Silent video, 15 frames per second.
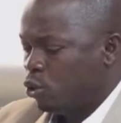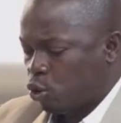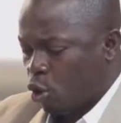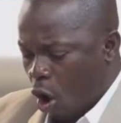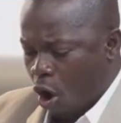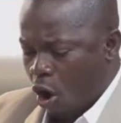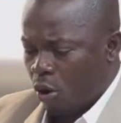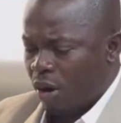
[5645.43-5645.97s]
So
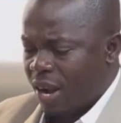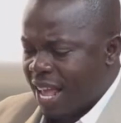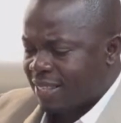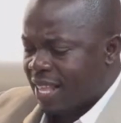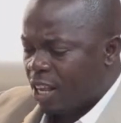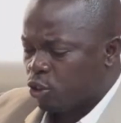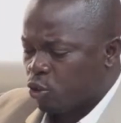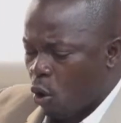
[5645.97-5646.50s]
let
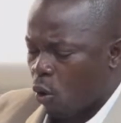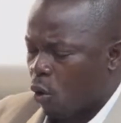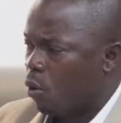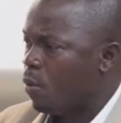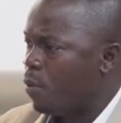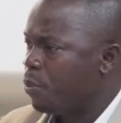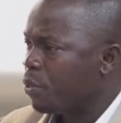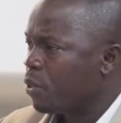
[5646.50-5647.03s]
us
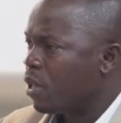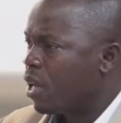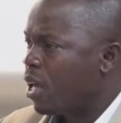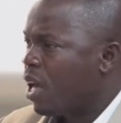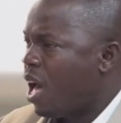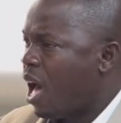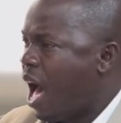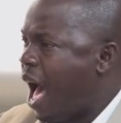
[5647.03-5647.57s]
go.
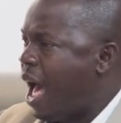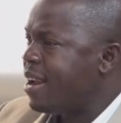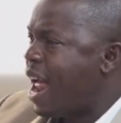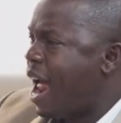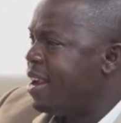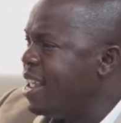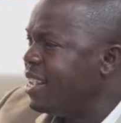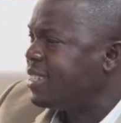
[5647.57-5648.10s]
And
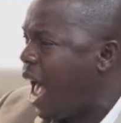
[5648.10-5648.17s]
at this